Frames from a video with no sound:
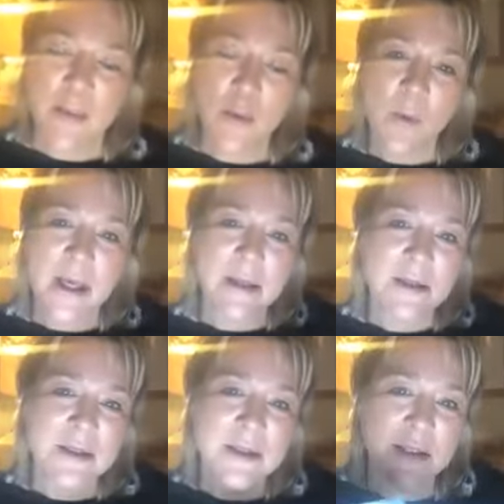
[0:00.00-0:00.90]
and the wheel
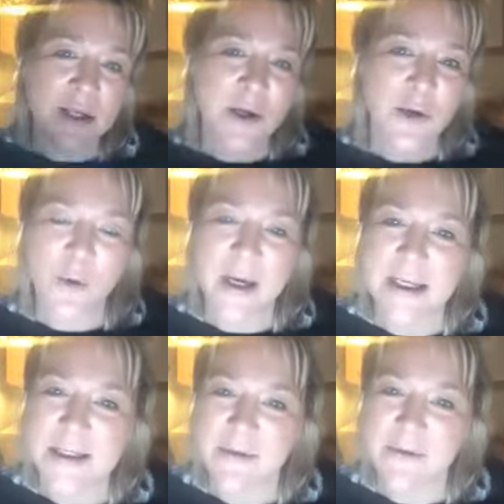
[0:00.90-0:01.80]
doesn't turn
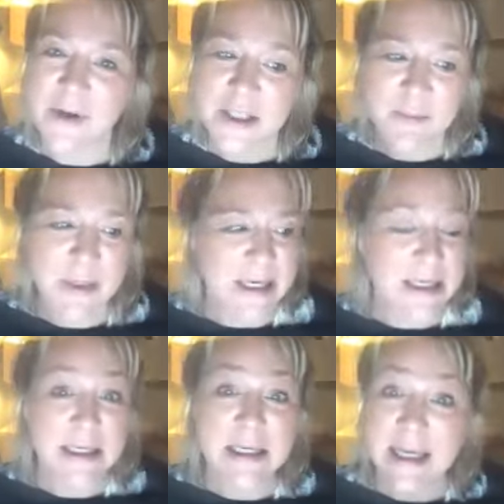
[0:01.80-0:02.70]
quite so fast, but it
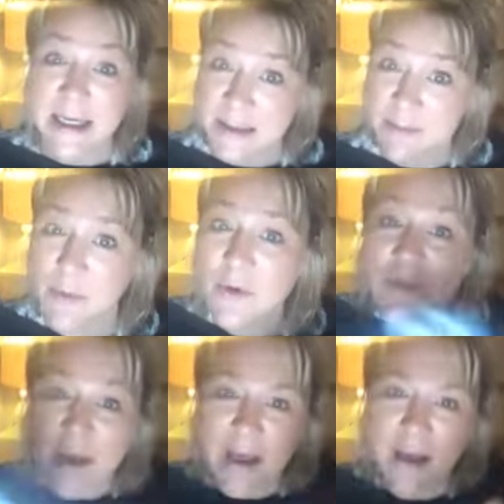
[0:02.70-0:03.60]
is
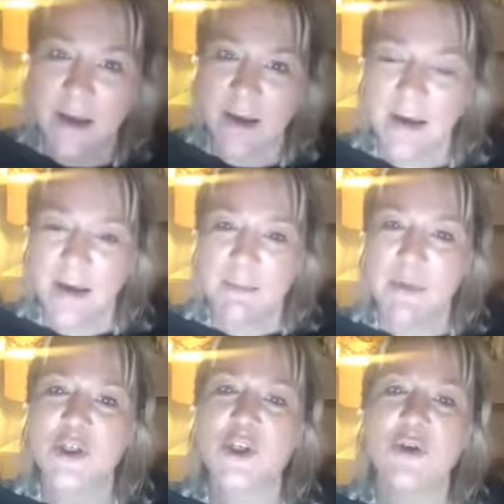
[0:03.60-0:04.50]
moving.
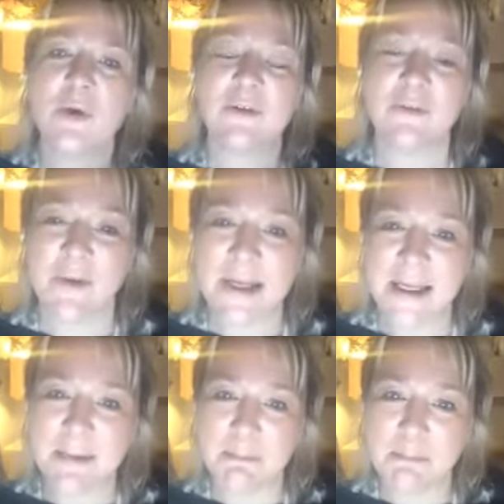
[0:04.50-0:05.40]
But you are
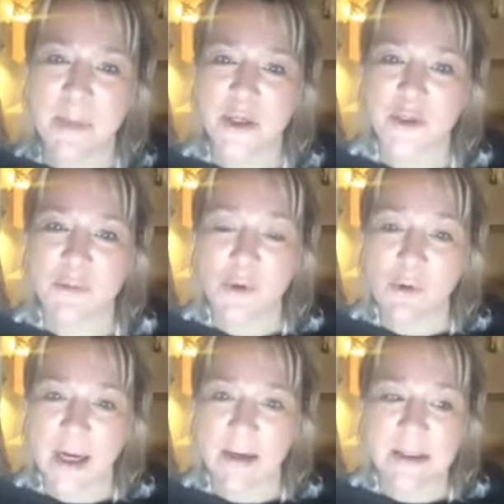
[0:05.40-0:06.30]
feeling much more
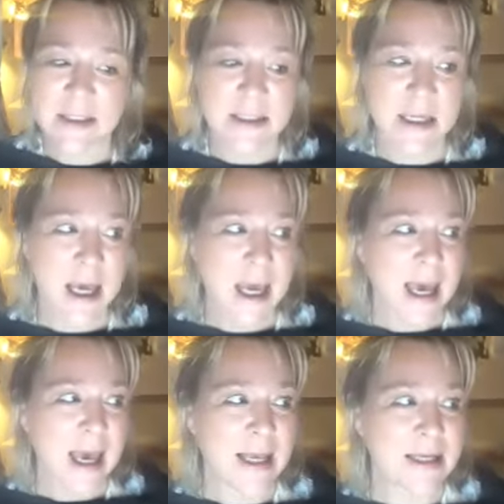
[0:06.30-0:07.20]
grounded,
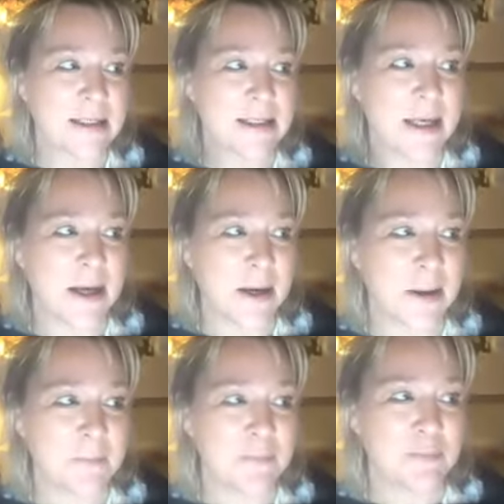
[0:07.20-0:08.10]
and
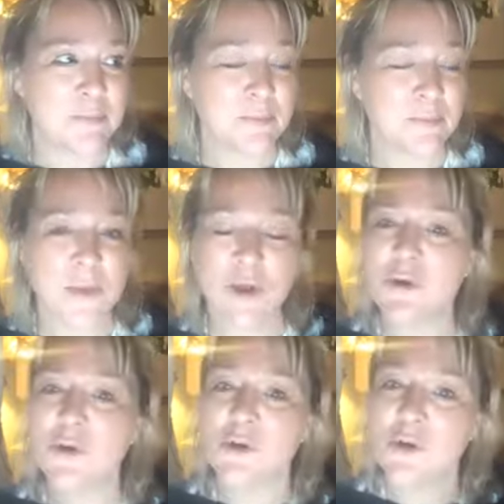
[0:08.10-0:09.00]

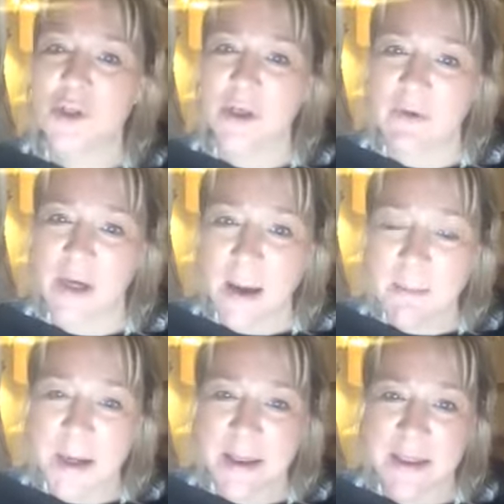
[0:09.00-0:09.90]
you're not overcome
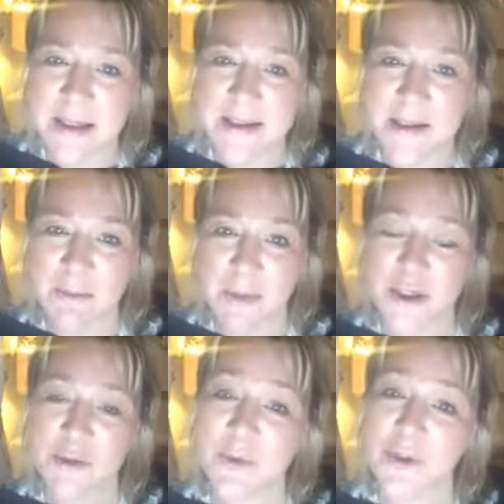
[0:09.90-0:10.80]
by things so
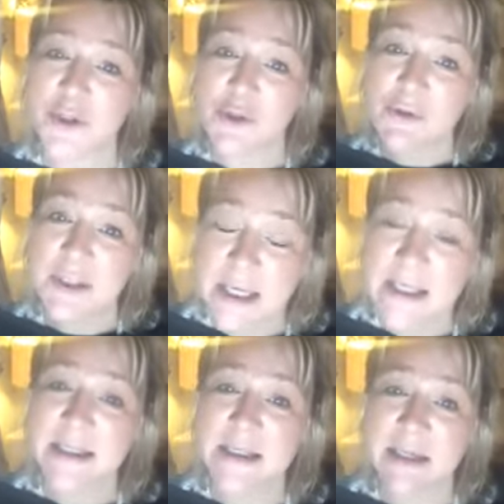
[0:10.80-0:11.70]
much, because you're
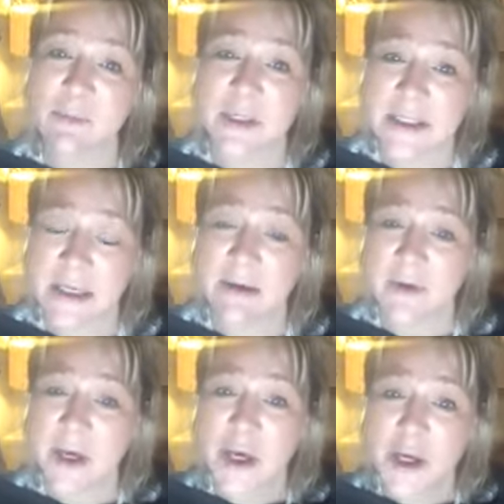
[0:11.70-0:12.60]
centered in oneself.
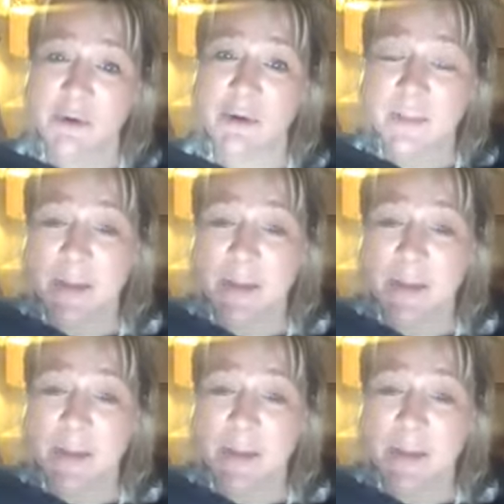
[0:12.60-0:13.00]
You're in a